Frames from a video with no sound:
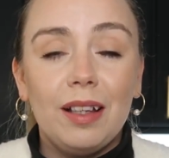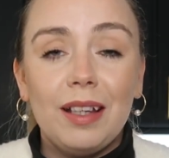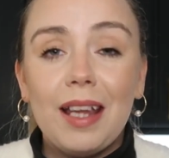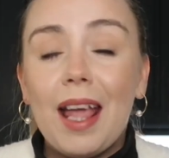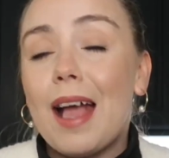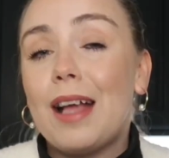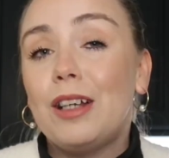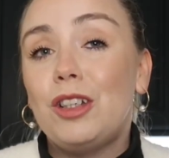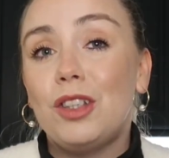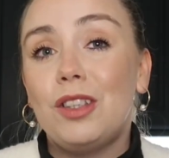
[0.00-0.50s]

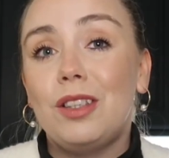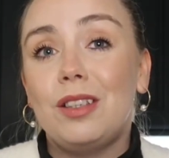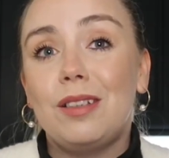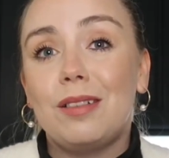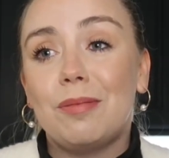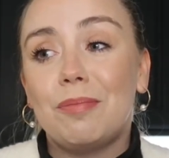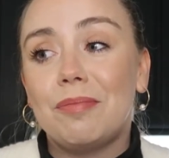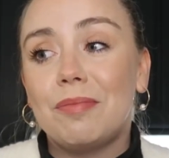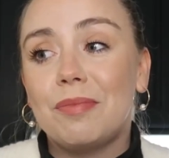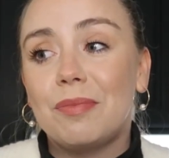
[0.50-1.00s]
yeah,
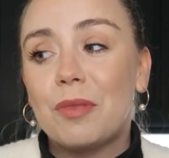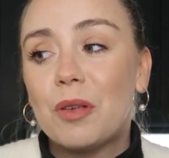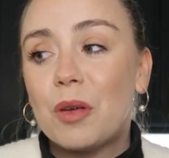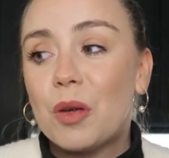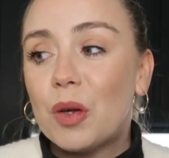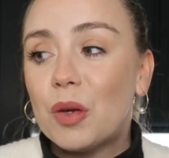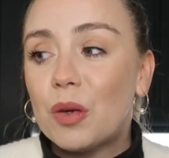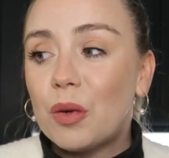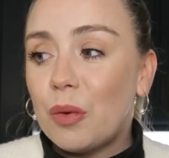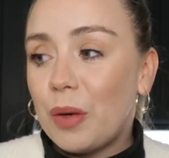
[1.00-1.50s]
just
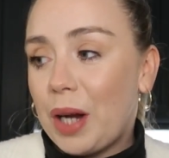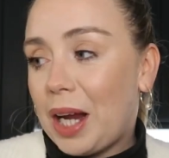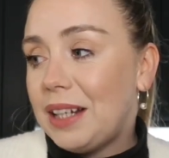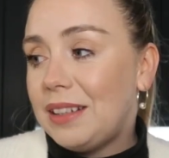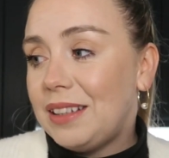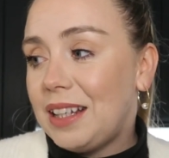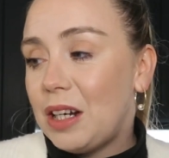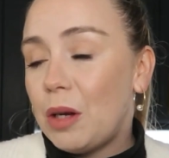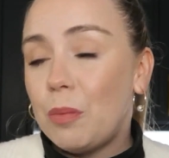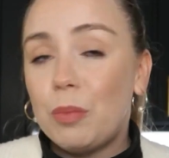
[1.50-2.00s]

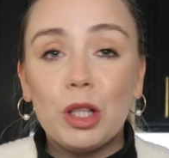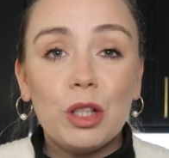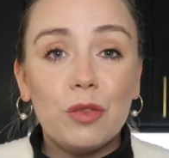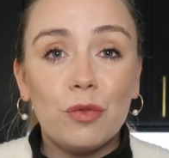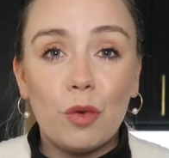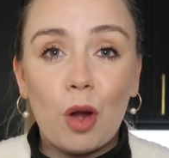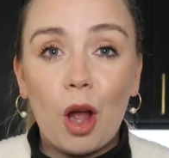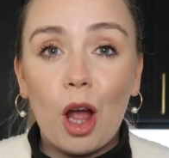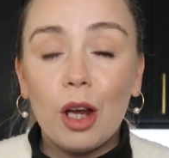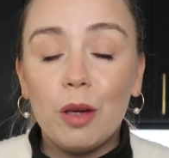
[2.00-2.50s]
creating a
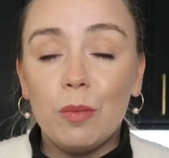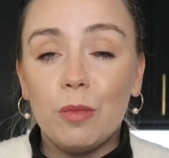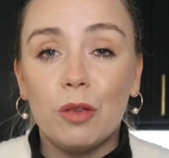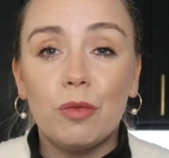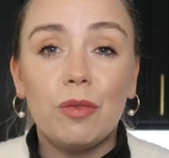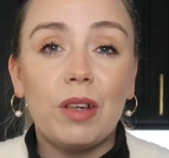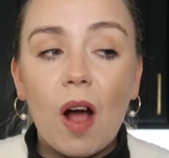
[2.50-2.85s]
beautiful home.